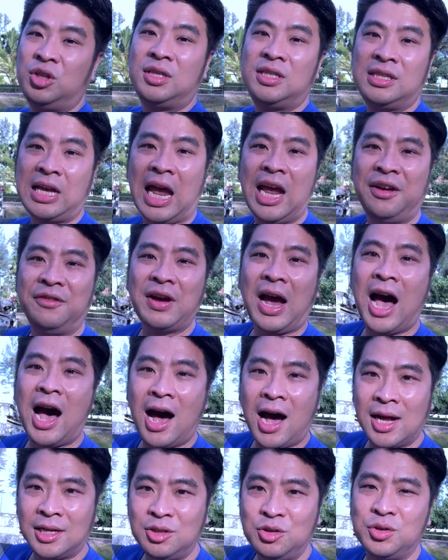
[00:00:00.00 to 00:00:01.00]
saved
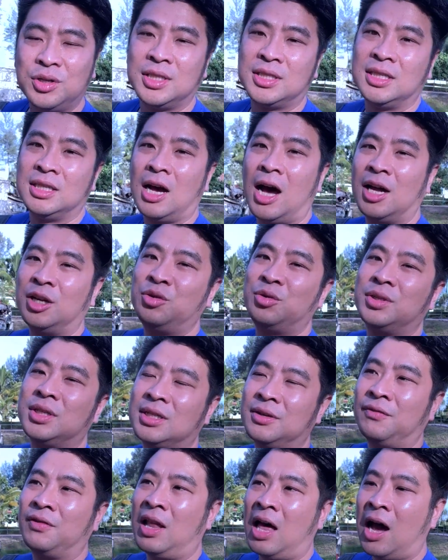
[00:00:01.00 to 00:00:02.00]
hundreds and hundreds
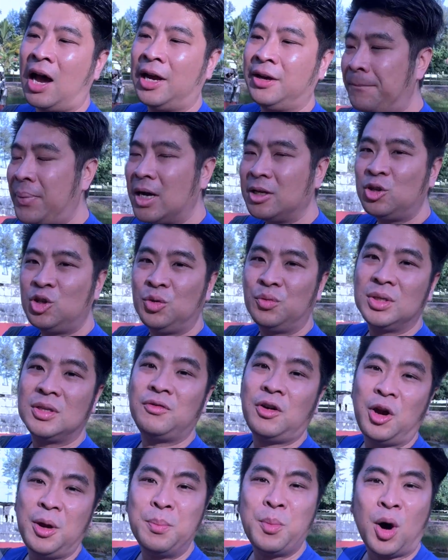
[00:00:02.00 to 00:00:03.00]
of lives, but she was
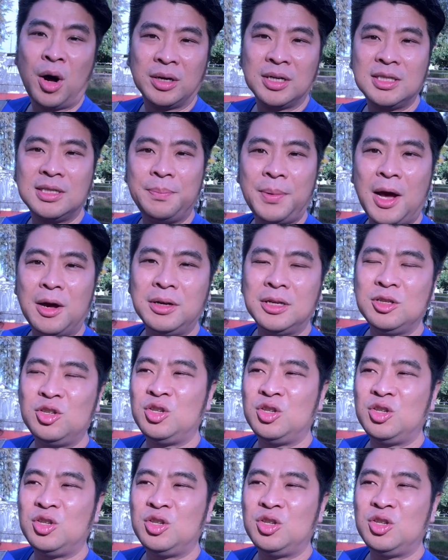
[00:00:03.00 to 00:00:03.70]
very modest about it.